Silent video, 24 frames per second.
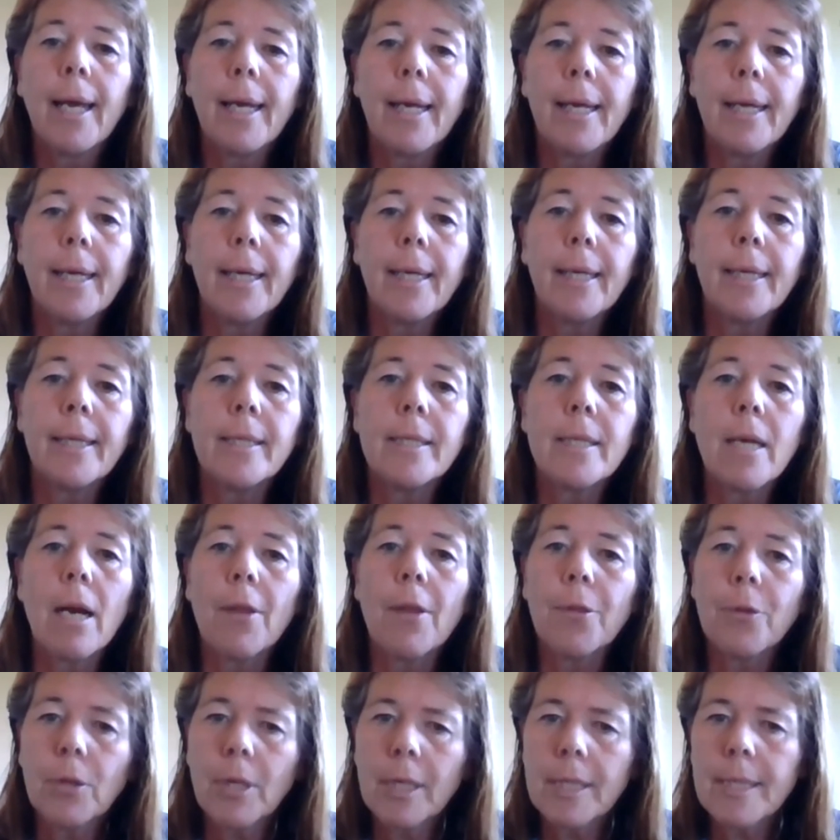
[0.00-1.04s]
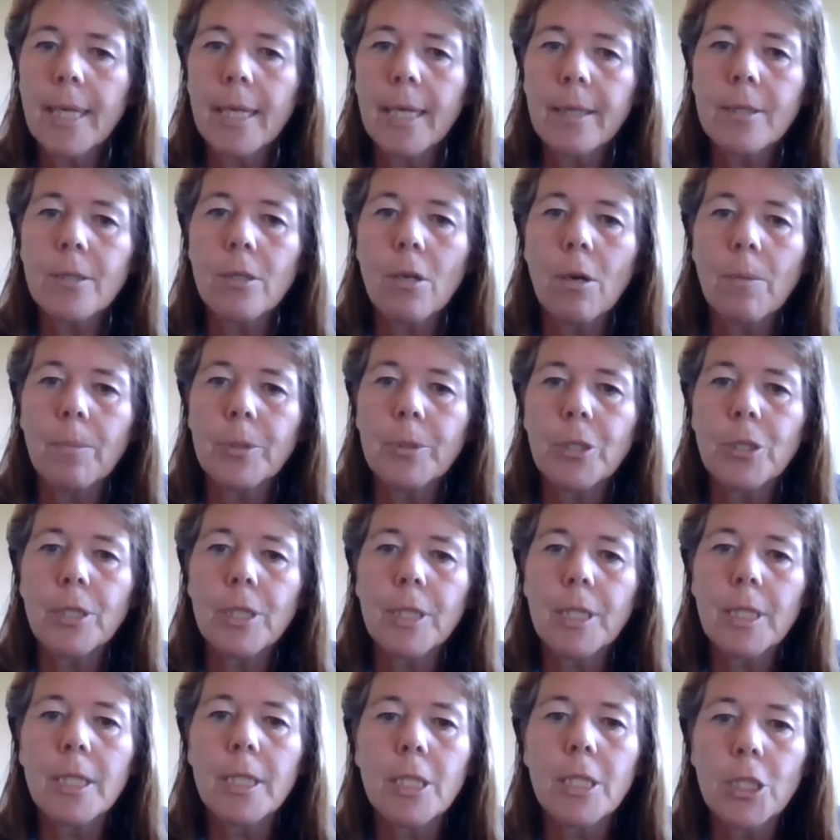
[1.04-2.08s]
And I thought I'd take this
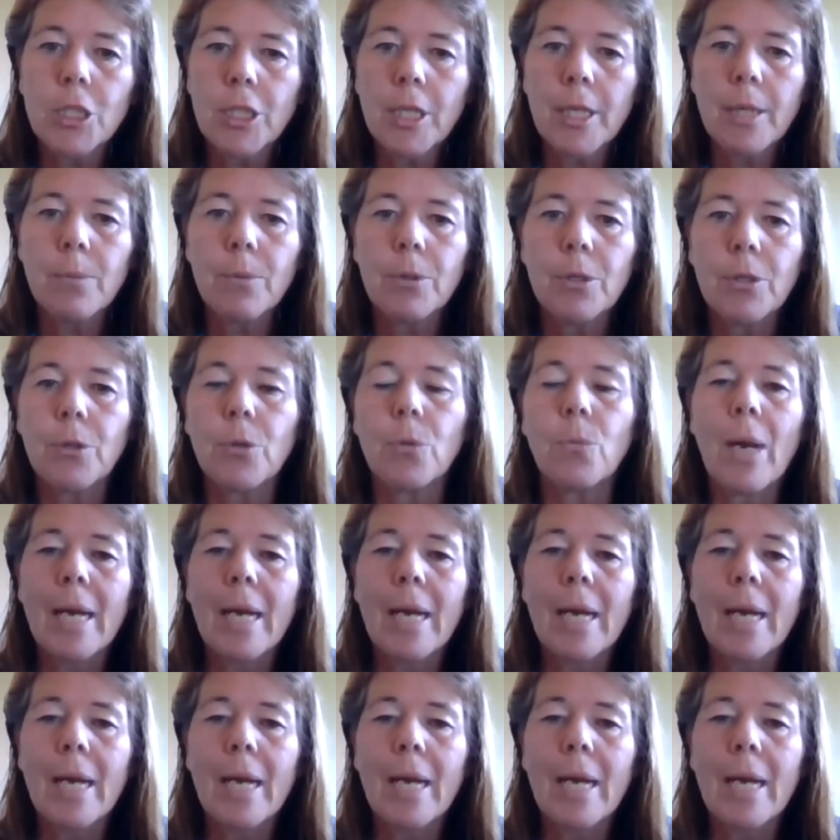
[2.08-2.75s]
opportunity to share with you